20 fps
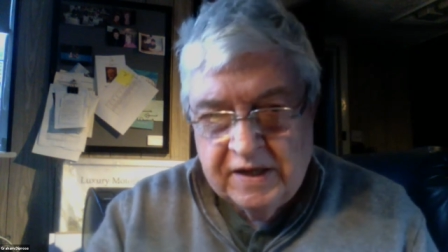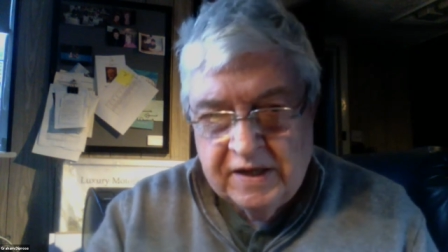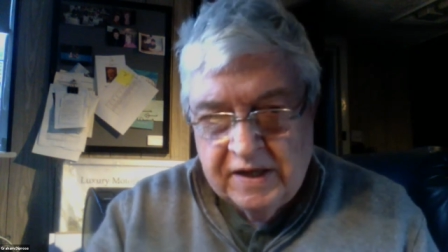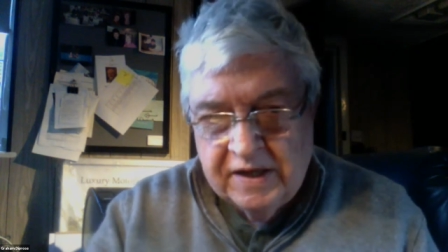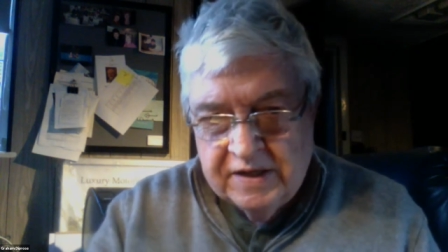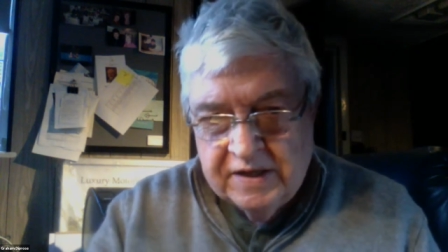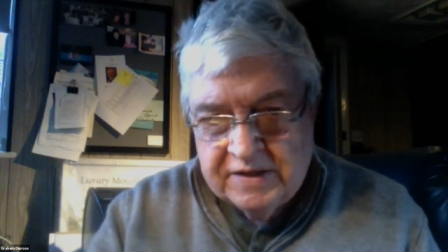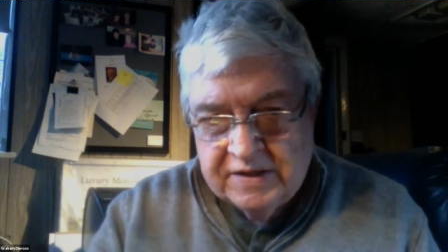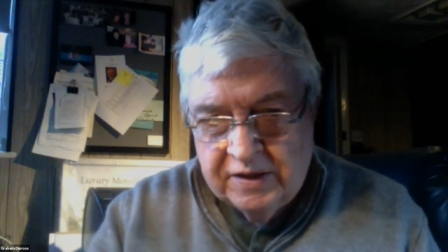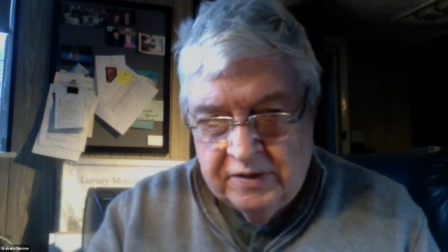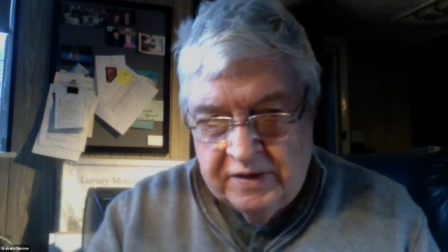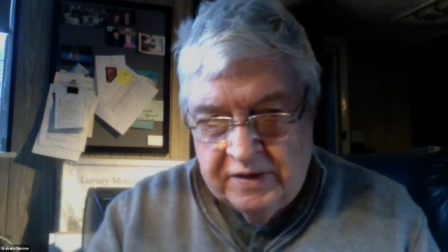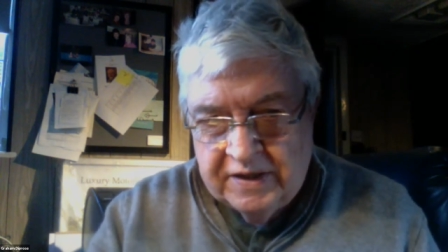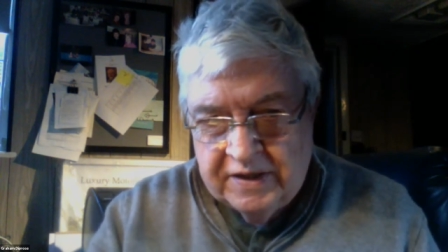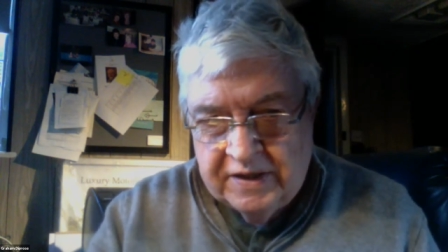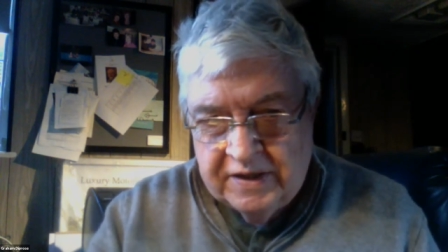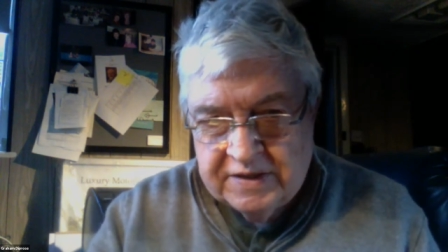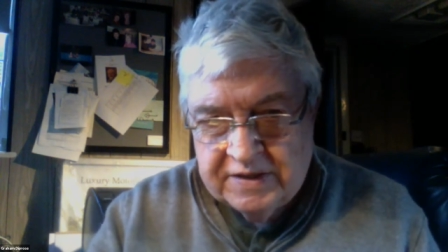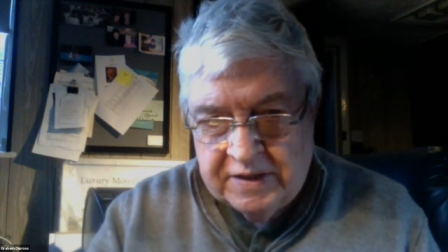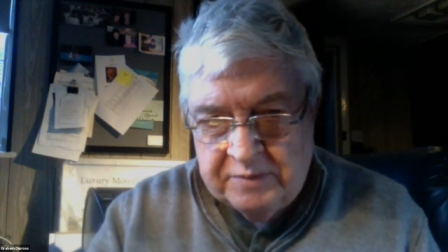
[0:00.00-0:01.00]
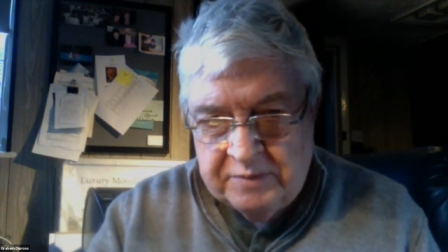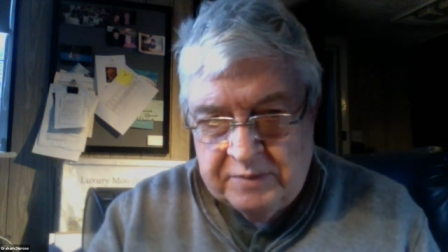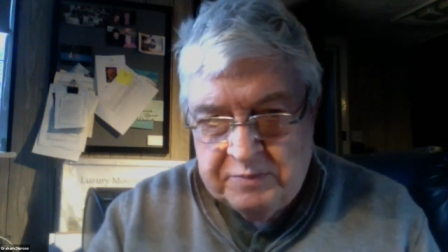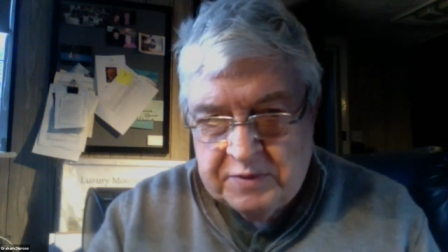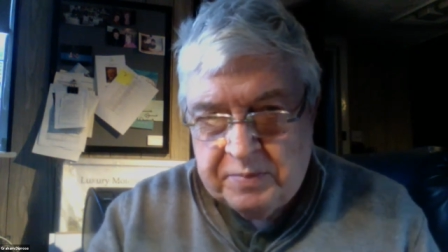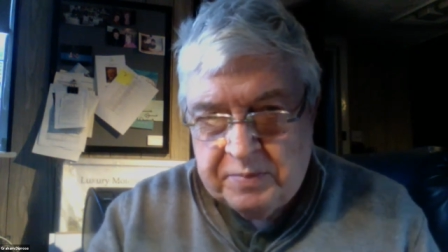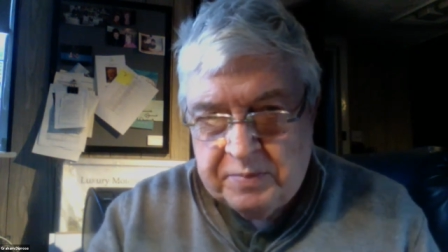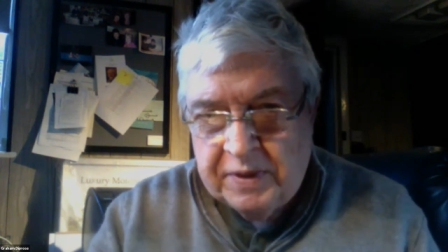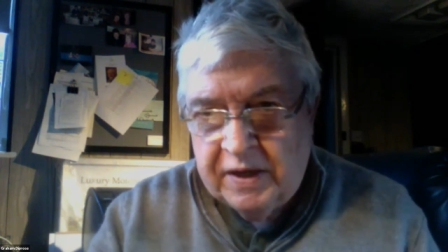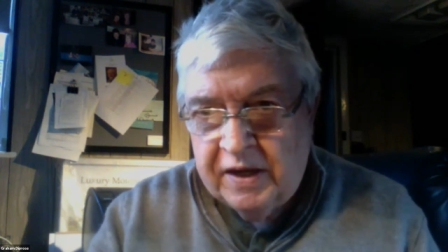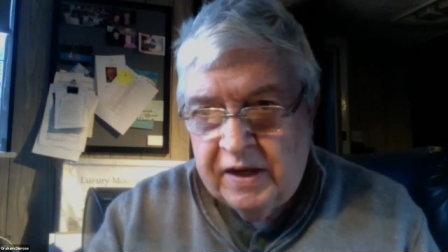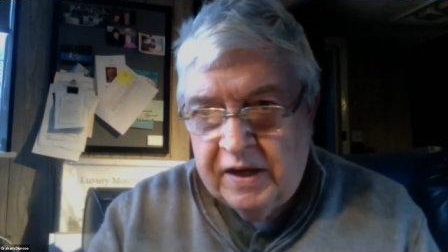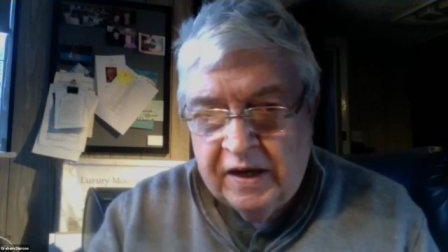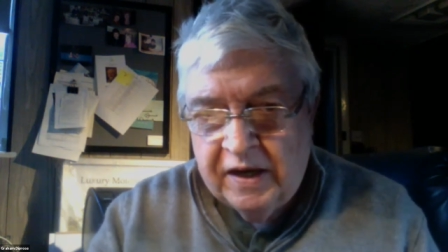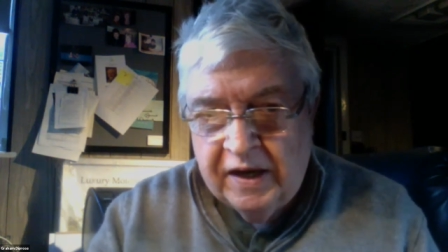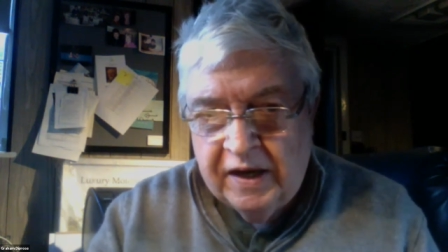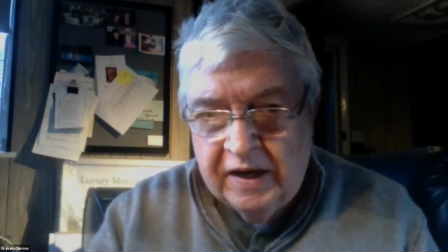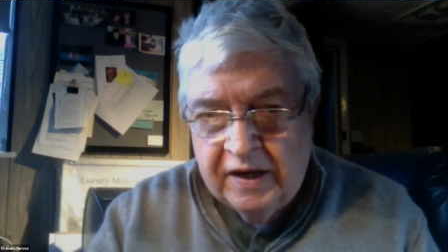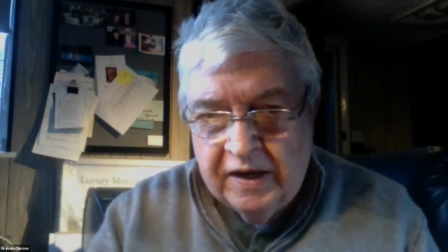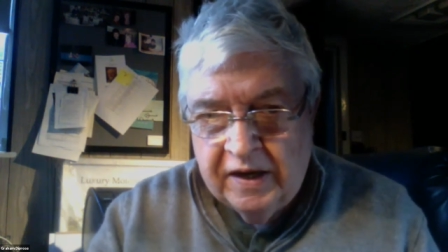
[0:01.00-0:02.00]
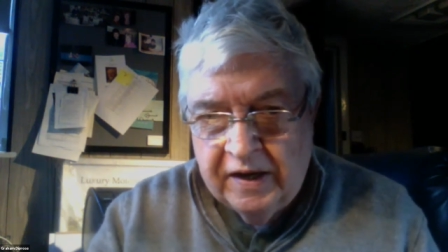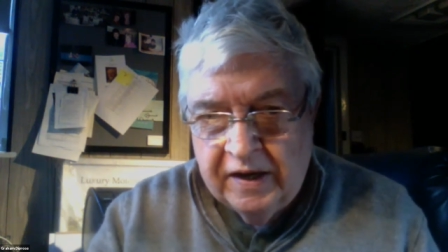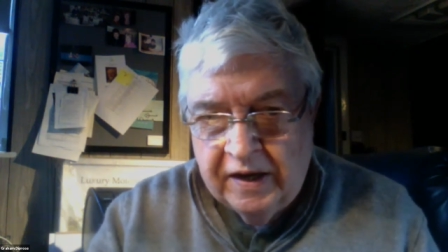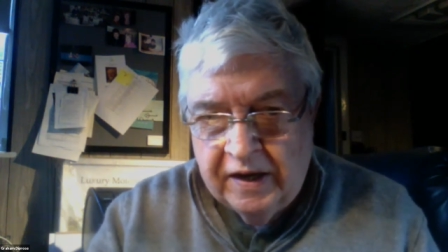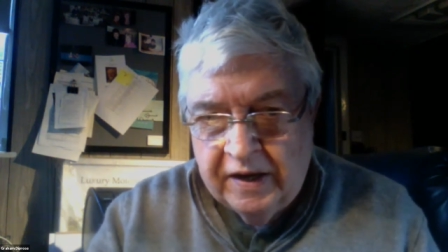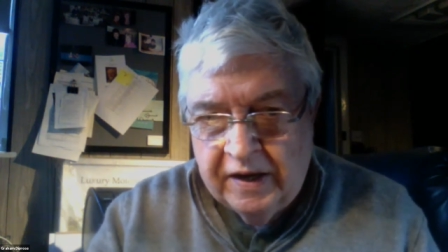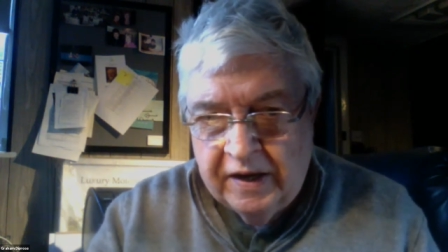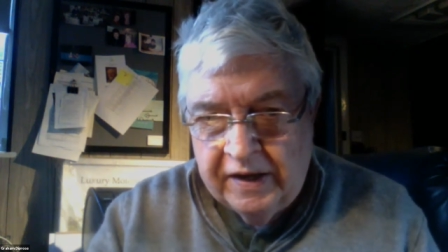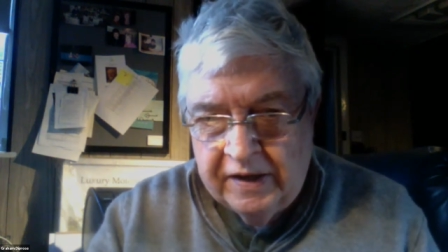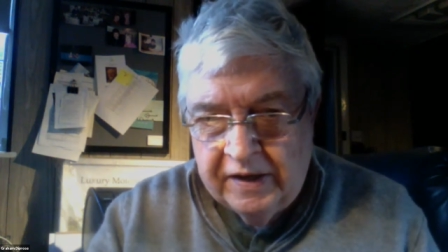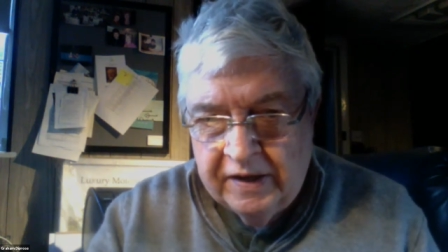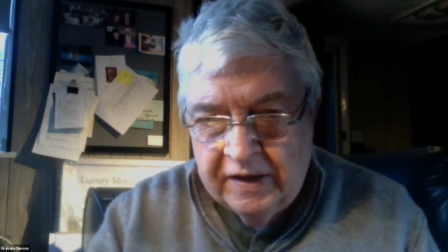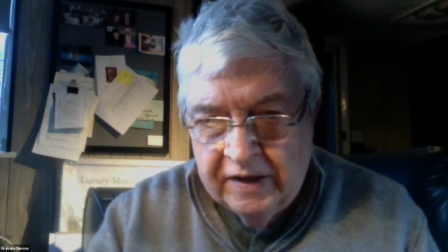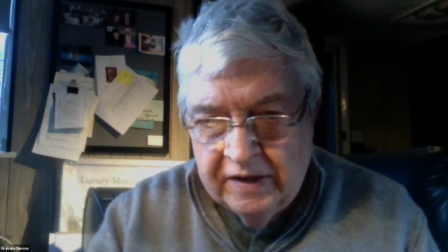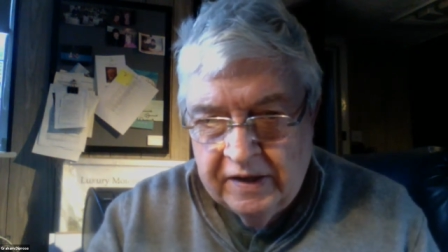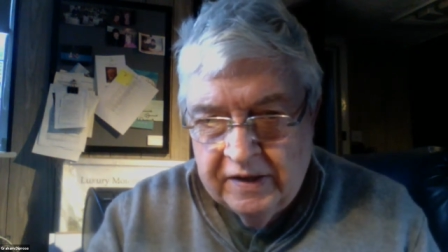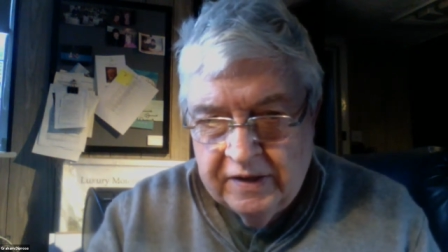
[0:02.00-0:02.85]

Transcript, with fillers: So it does seem to be a, a